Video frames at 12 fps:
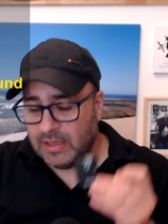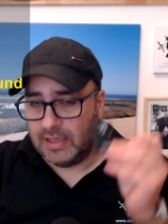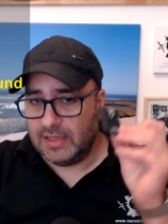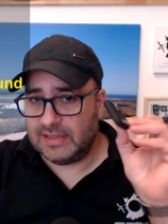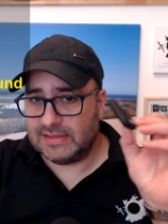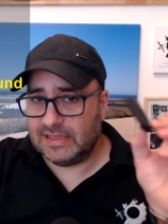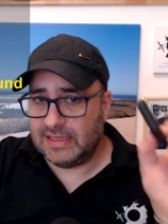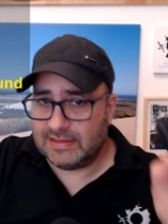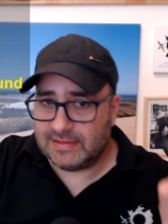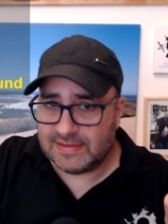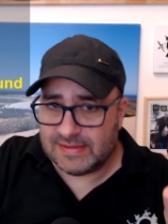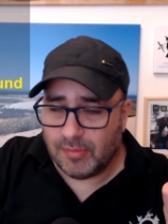It has a
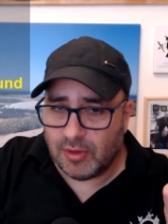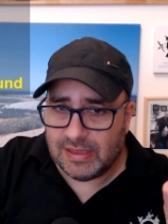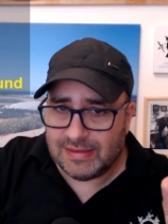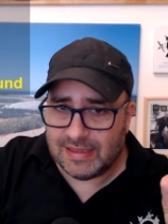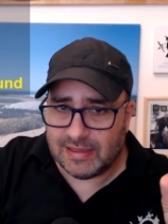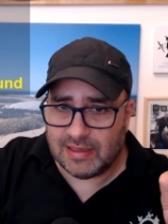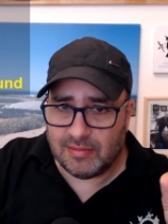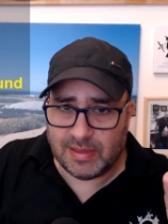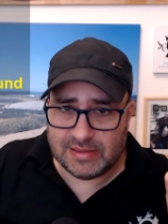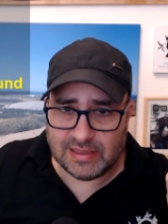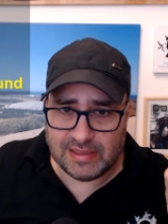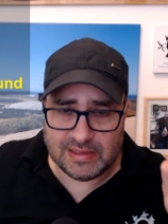small internal
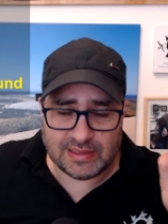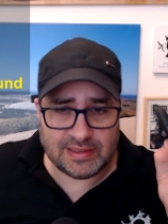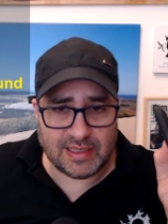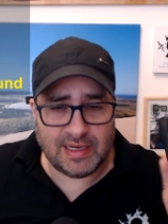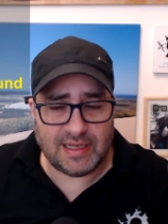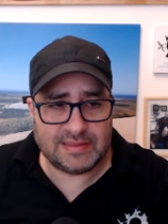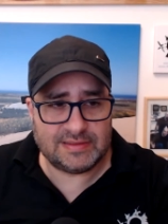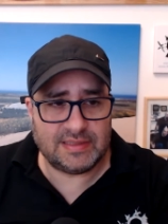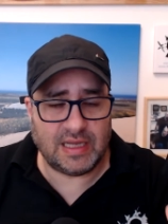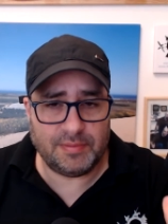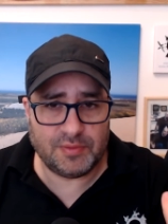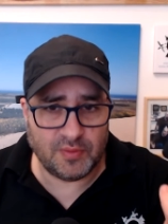battery that can last
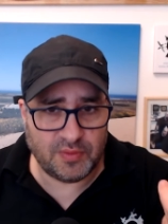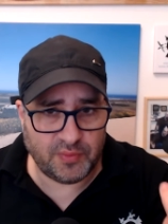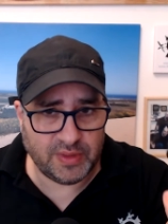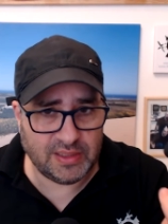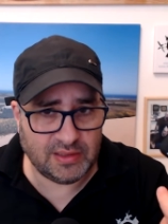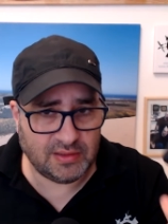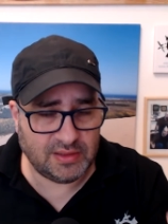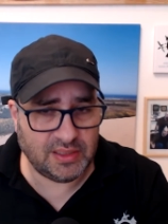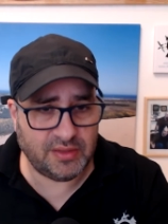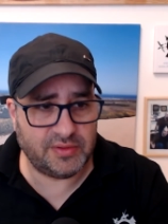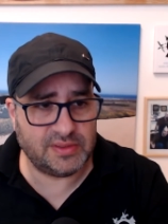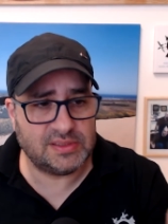up to three
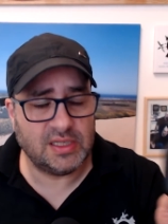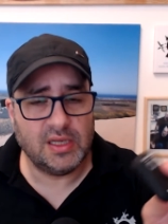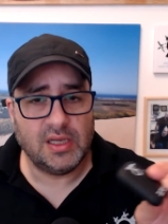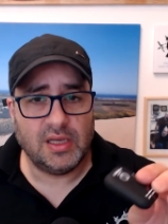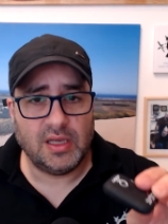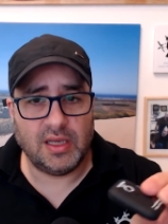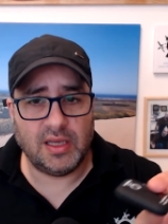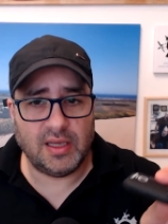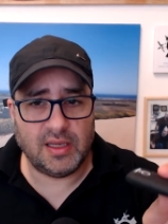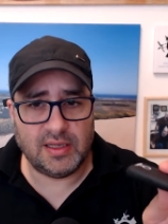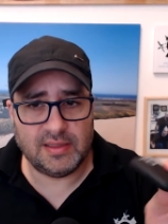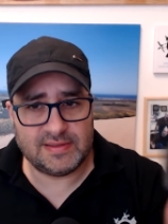years.
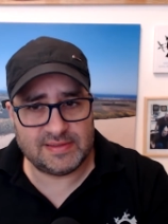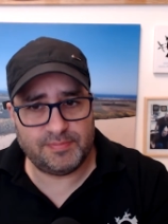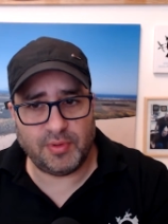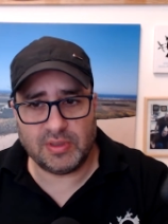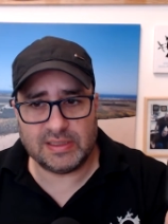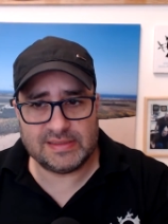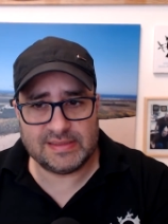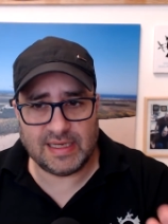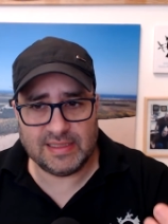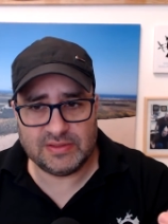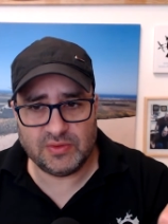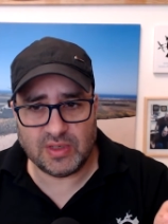Uh, it's pocket
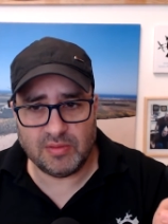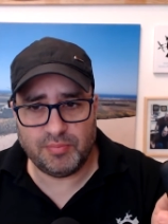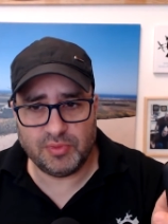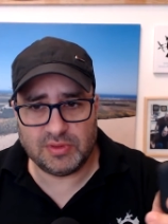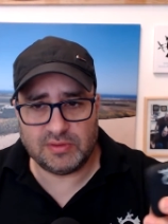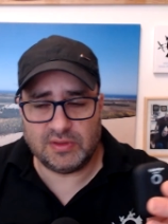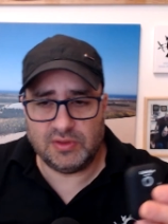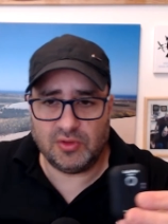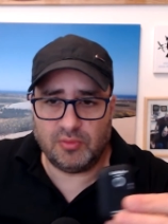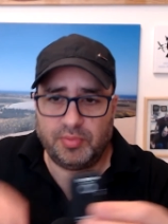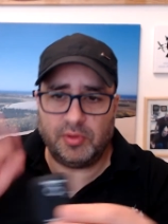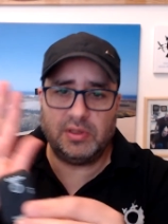size, you can put it in
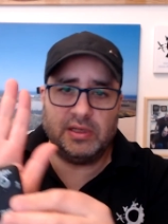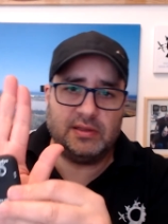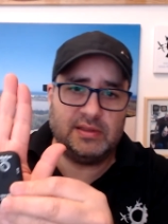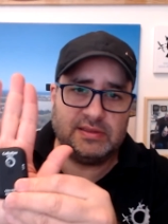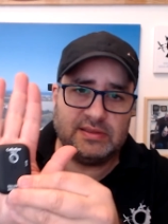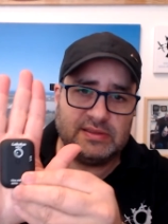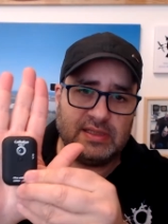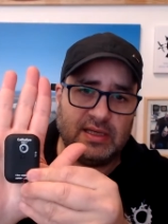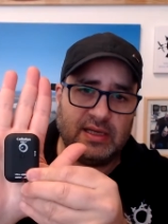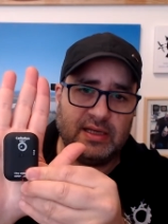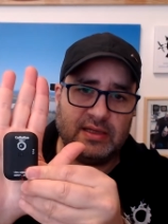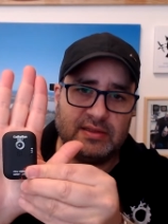your pocket. This is the,
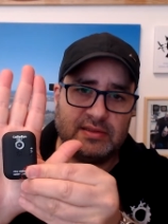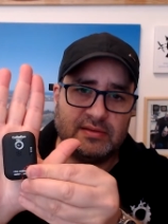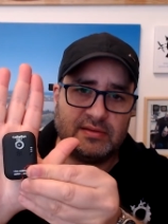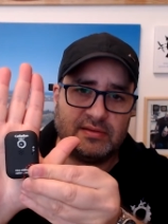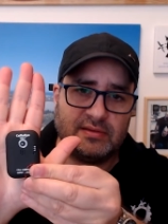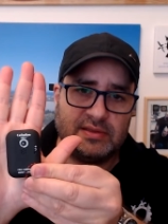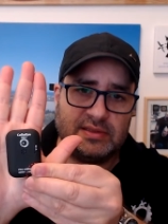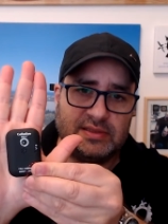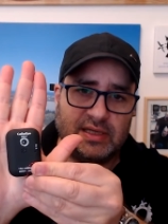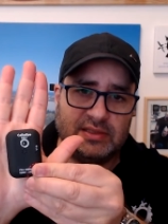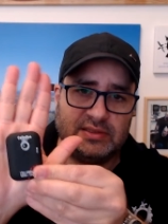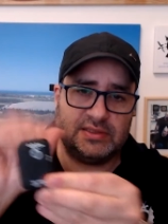the
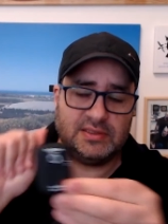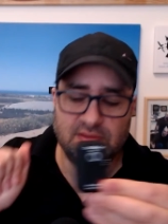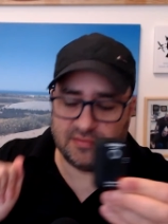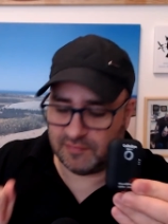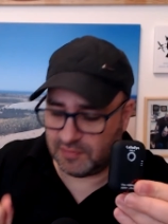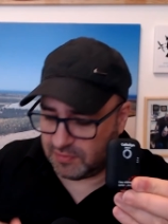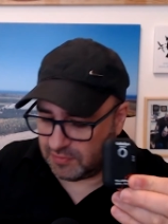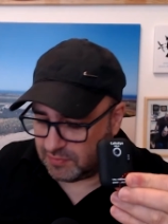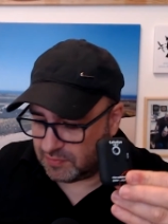size just uh, for you to